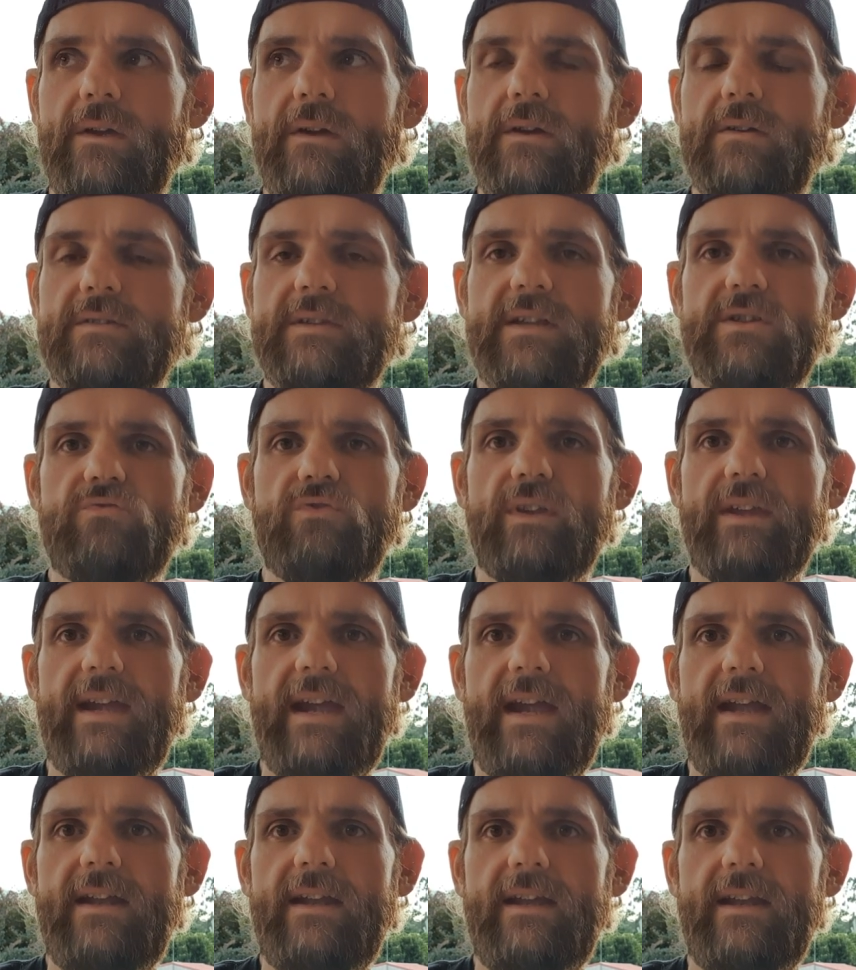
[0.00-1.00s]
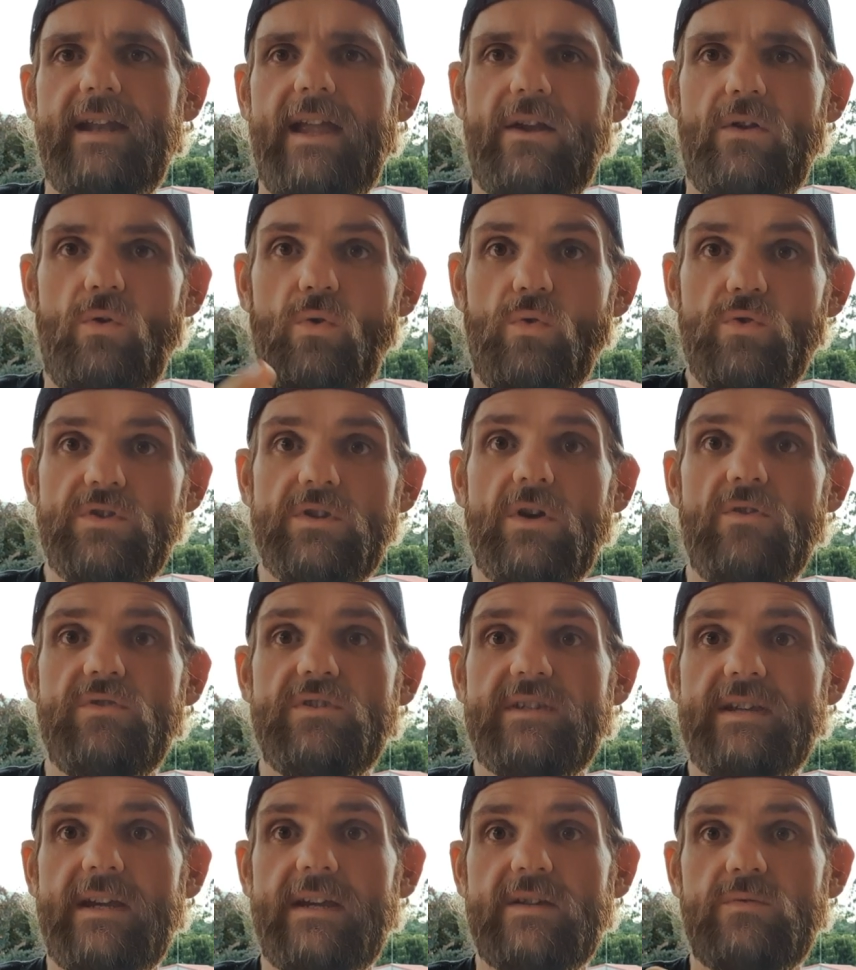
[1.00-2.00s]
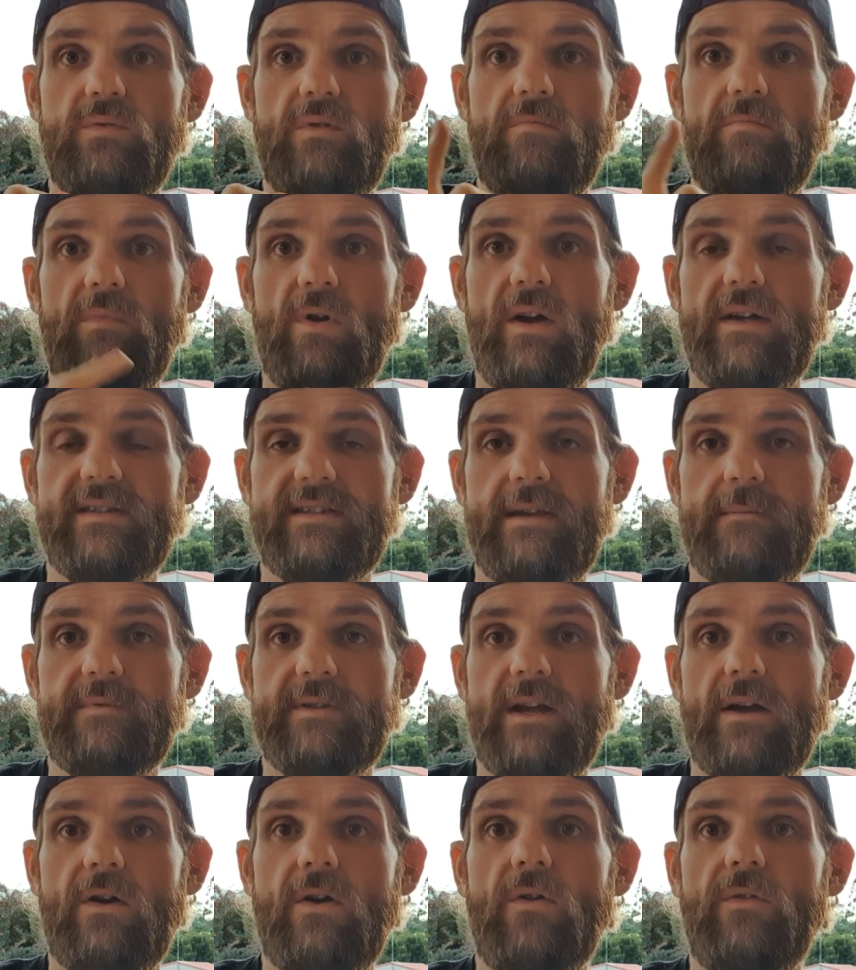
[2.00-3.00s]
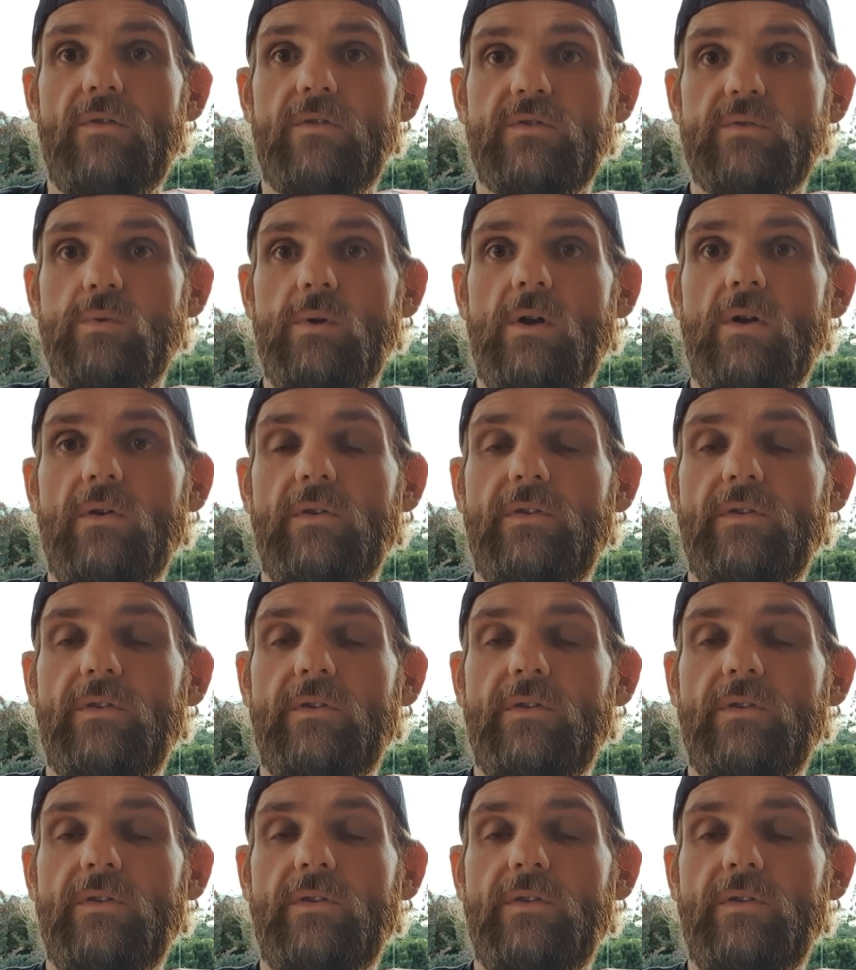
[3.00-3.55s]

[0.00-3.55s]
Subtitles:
So that's really handy, and that also syncs with my Samsung Health as well.